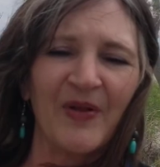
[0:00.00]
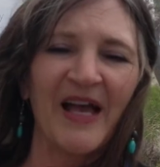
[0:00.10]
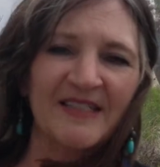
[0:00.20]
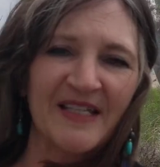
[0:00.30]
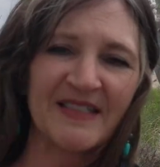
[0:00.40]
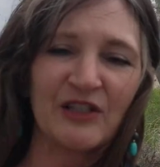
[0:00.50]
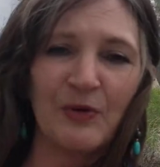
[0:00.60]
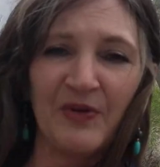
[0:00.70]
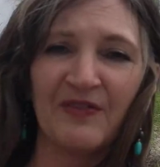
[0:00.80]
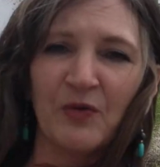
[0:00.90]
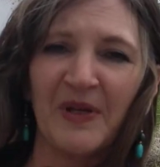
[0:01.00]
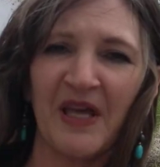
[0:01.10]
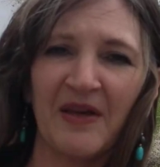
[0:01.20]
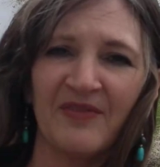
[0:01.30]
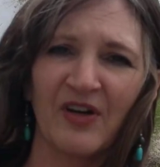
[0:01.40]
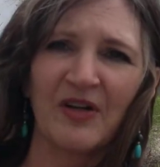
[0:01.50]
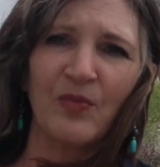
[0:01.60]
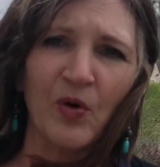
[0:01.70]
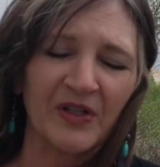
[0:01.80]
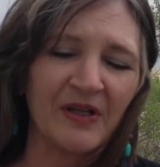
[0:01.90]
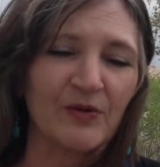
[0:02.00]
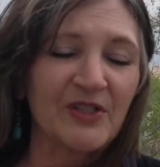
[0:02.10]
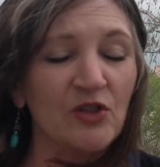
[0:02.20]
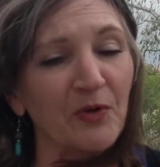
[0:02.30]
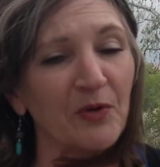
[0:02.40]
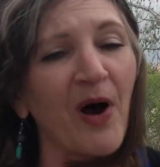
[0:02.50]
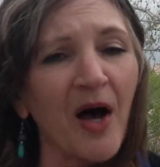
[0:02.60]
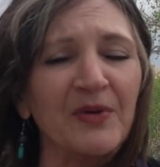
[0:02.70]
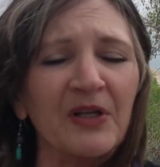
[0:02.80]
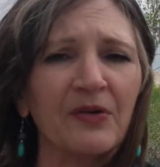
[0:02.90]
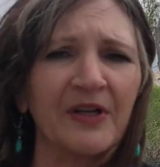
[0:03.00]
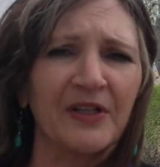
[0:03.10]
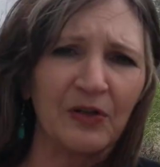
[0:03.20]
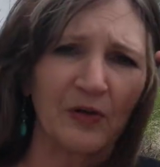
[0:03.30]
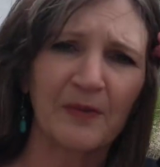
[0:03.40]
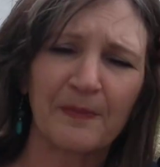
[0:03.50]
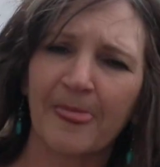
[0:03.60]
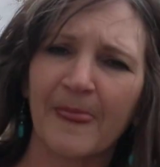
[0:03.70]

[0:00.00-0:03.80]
As I said, the beaver became very important. It was super popular in Europe.